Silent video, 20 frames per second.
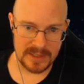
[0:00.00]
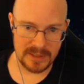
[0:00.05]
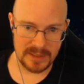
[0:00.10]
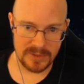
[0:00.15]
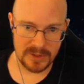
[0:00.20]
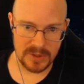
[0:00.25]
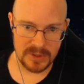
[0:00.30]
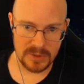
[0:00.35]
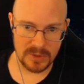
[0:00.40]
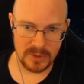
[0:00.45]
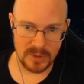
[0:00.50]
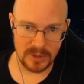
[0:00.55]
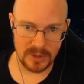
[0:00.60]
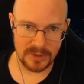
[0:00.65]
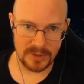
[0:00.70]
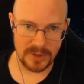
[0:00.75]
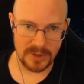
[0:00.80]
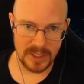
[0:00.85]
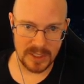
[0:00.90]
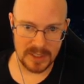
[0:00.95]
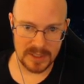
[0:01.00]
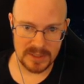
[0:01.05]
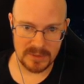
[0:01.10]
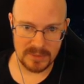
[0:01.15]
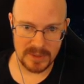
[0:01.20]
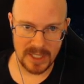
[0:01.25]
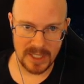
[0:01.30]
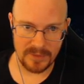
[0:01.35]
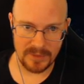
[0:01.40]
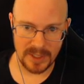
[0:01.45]
Level two, all the things. So
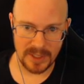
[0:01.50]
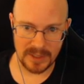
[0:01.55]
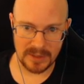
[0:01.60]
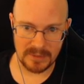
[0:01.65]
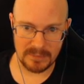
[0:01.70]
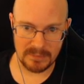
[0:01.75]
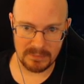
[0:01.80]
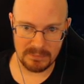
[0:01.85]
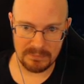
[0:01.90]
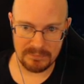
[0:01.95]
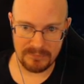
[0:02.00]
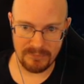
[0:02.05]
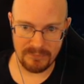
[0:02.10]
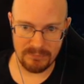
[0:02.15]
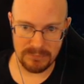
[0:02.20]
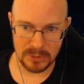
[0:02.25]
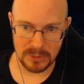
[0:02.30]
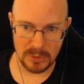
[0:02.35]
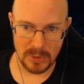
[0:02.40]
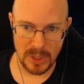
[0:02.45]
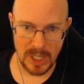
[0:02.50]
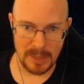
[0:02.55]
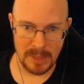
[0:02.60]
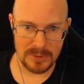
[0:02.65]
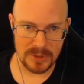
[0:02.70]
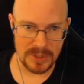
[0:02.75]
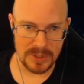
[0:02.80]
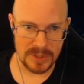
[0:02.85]
we have like blue options